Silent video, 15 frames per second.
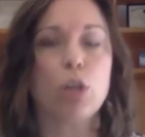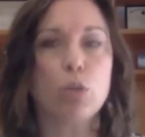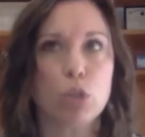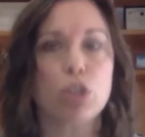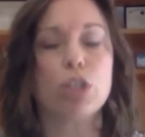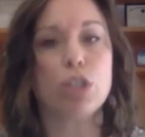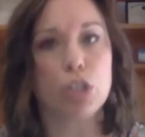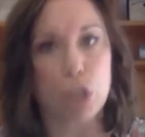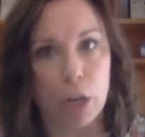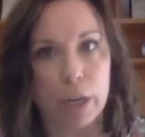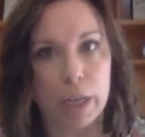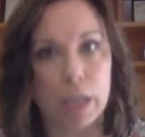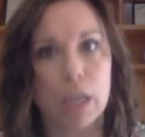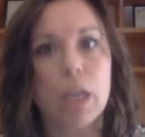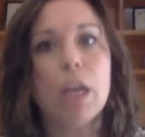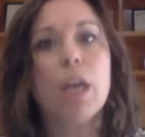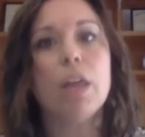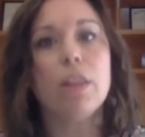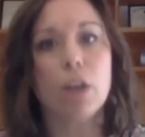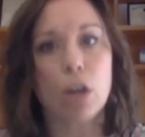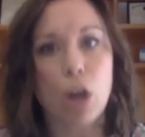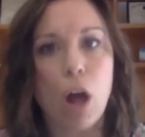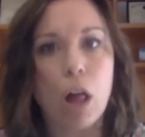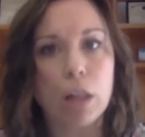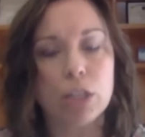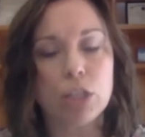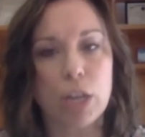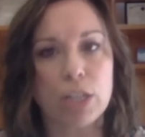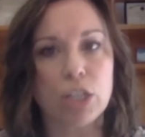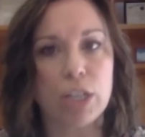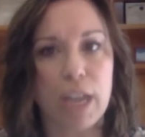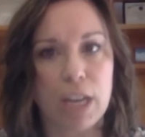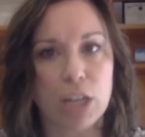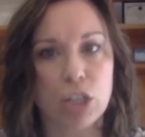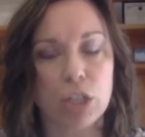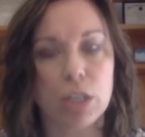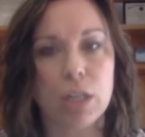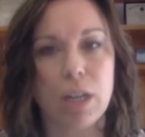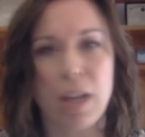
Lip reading: closer to starting their college education?